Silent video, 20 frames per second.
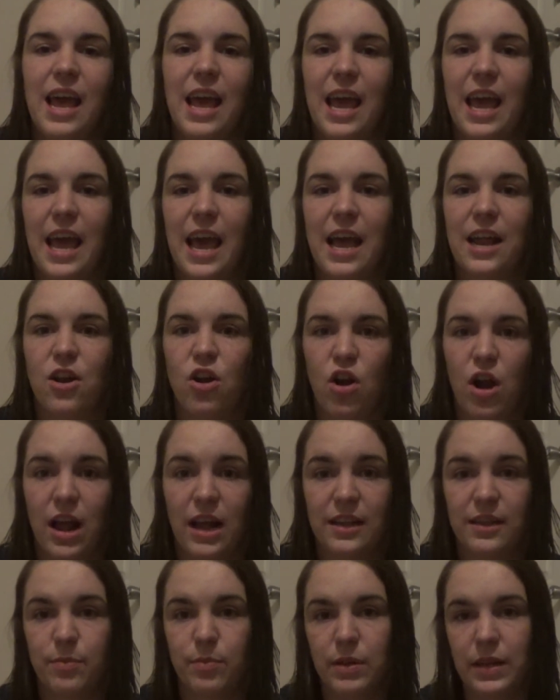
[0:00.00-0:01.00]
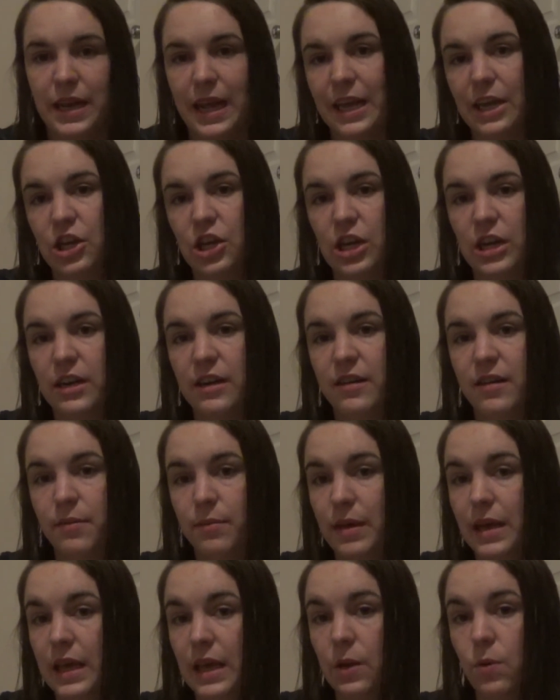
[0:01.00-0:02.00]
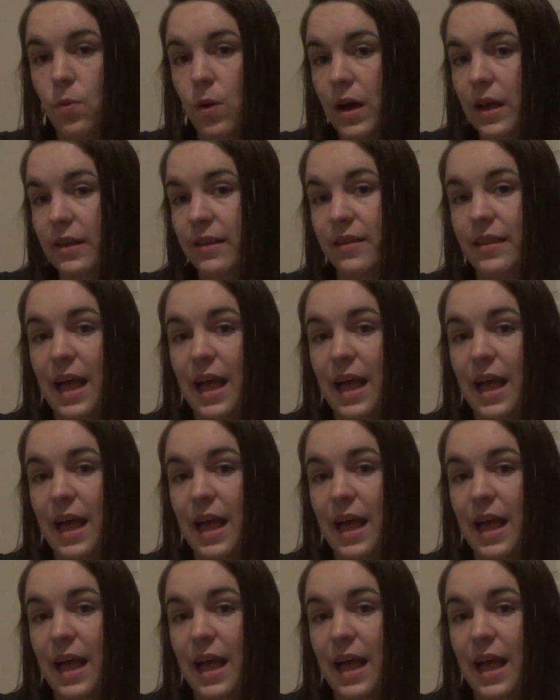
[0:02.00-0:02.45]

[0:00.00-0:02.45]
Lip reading: And her explanation to me was